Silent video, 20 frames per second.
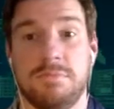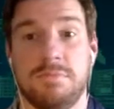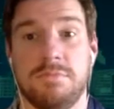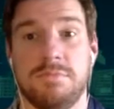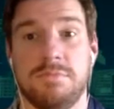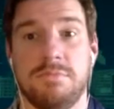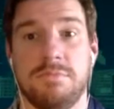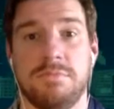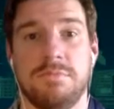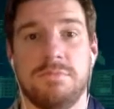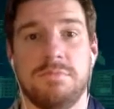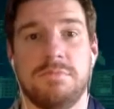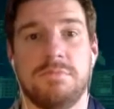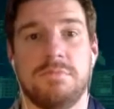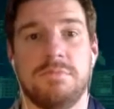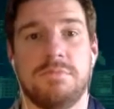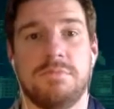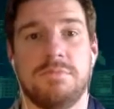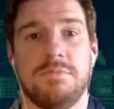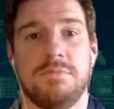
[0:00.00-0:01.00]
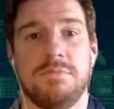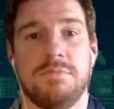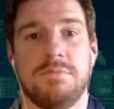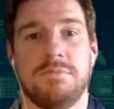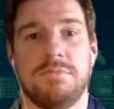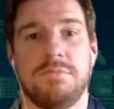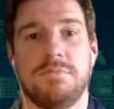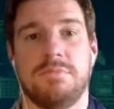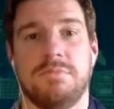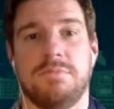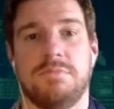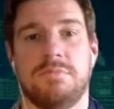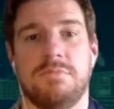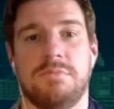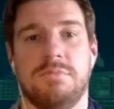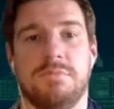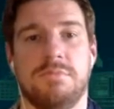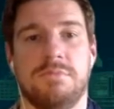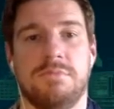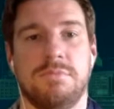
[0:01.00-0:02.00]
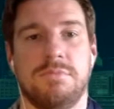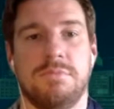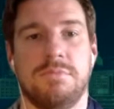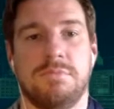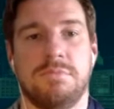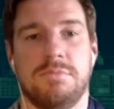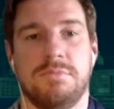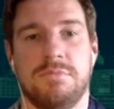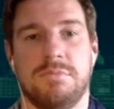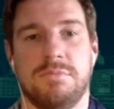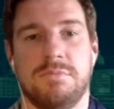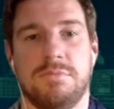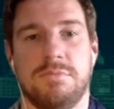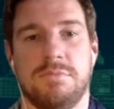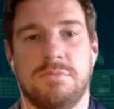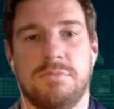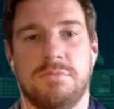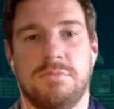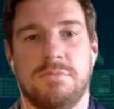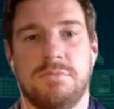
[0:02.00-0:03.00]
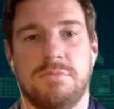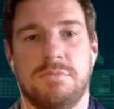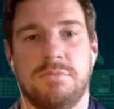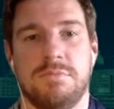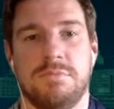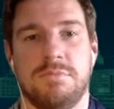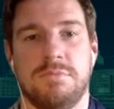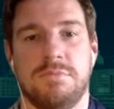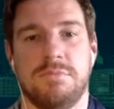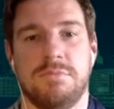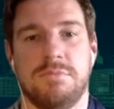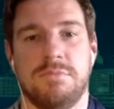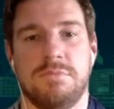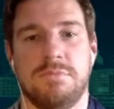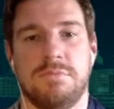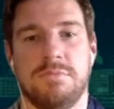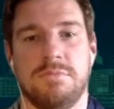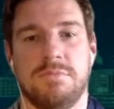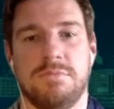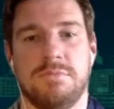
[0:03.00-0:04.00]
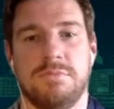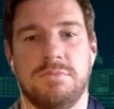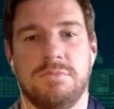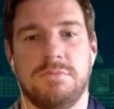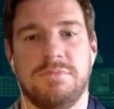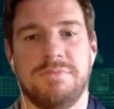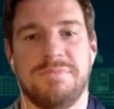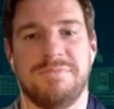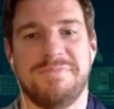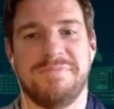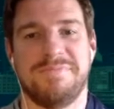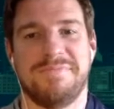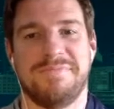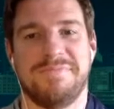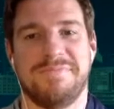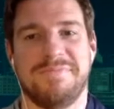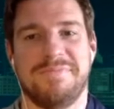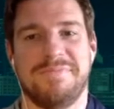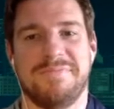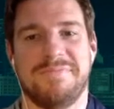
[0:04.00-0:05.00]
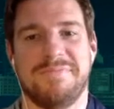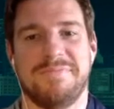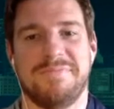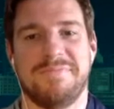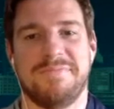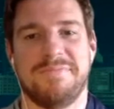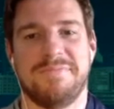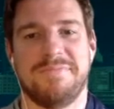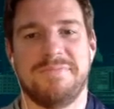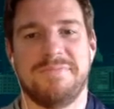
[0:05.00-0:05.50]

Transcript: No words are spoken by the person on screen.